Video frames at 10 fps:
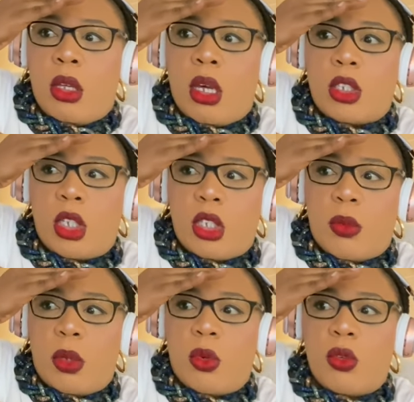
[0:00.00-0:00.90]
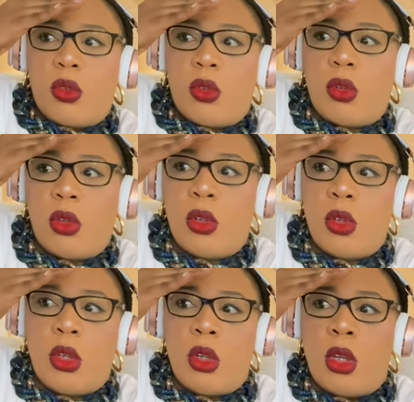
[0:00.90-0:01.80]
I saw something.
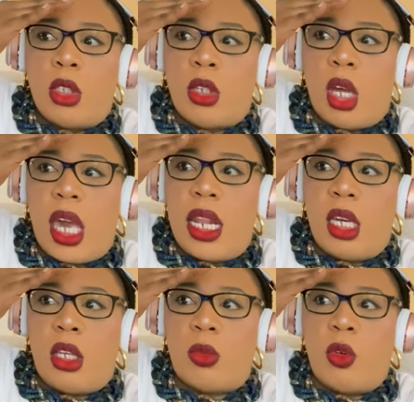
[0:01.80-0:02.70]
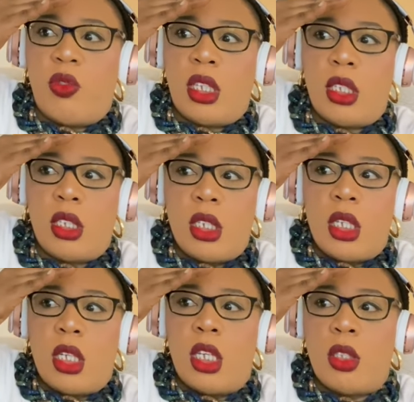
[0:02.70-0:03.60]
It's organic. It's moving.
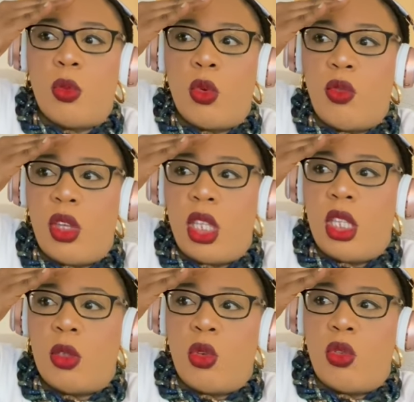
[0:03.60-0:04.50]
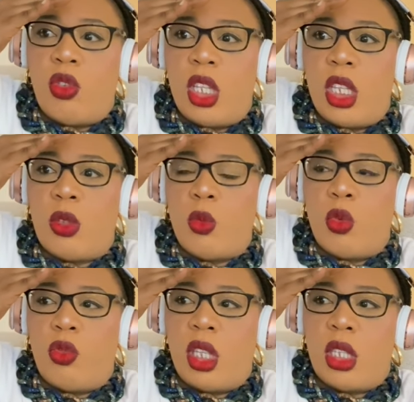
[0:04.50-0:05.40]
It's moving. It's moving. It's
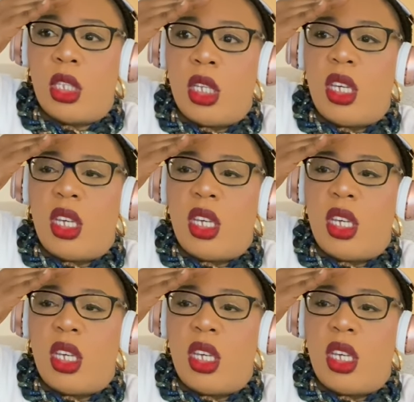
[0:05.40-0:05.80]
moving.